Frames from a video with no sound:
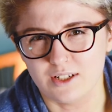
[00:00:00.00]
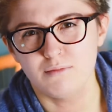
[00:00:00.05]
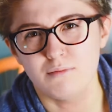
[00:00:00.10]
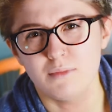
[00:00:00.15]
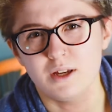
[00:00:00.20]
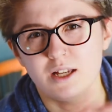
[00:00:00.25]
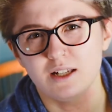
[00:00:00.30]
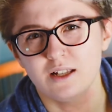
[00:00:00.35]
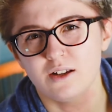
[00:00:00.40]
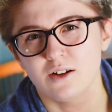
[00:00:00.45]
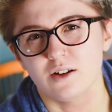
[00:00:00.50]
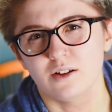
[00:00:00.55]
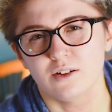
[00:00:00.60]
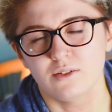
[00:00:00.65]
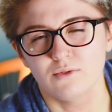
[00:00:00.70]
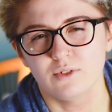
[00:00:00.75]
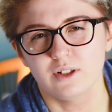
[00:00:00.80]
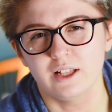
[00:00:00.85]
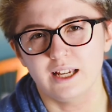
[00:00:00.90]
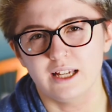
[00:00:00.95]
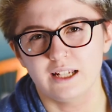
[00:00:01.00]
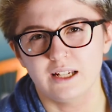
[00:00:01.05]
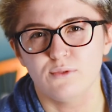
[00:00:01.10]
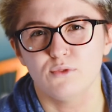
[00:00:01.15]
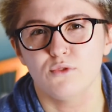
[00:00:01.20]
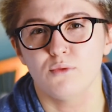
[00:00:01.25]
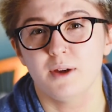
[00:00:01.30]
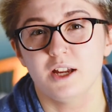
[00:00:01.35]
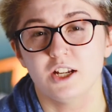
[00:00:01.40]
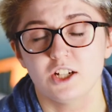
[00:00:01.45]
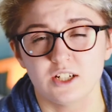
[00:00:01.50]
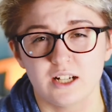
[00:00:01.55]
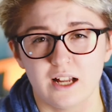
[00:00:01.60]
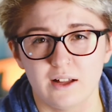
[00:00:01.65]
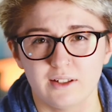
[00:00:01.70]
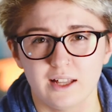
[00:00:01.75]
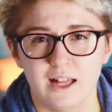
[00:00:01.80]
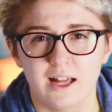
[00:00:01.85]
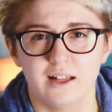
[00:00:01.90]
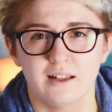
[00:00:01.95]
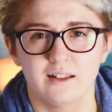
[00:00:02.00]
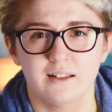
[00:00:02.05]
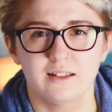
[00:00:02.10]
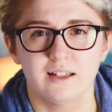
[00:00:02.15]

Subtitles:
media related information out there